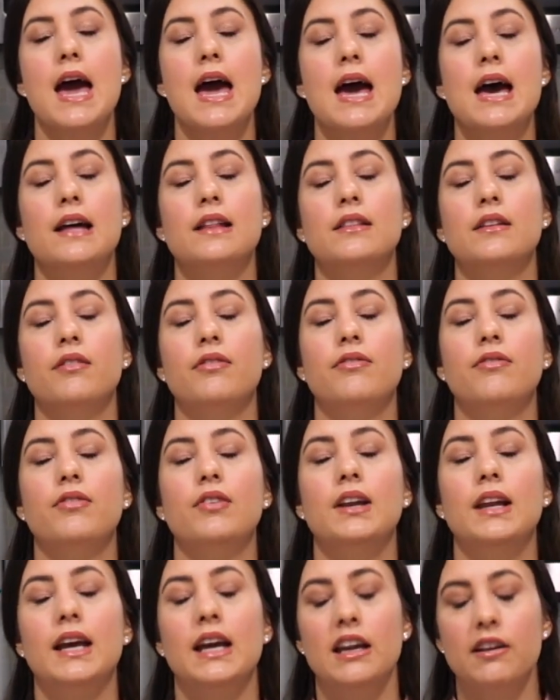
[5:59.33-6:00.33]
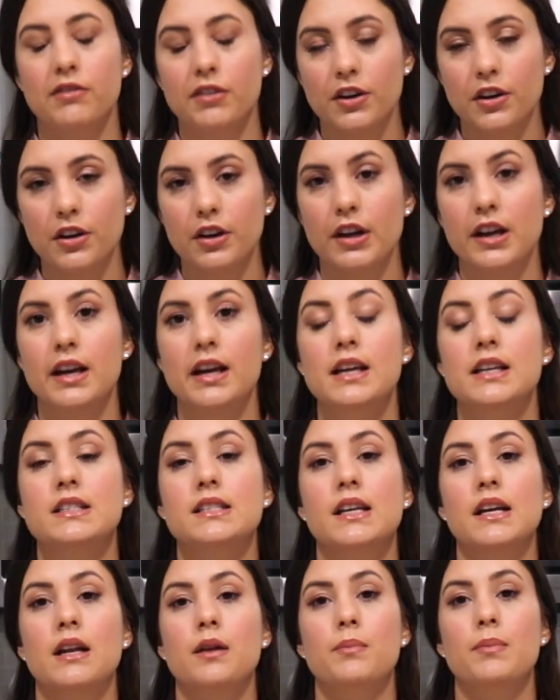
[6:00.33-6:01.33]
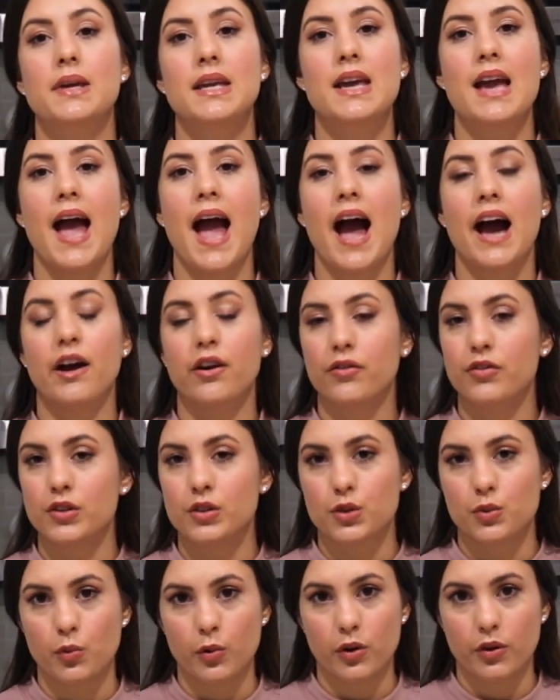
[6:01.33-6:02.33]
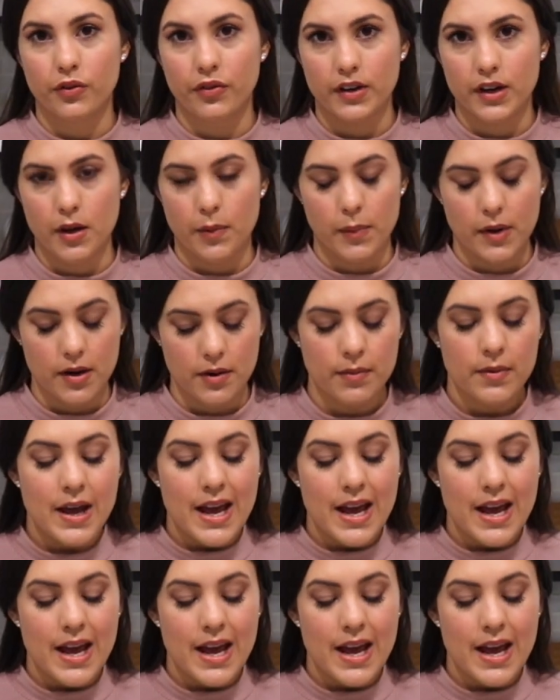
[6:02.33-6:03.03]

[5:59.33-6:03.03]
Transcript: And the flavor, it's gonna be out of this world phenomenal.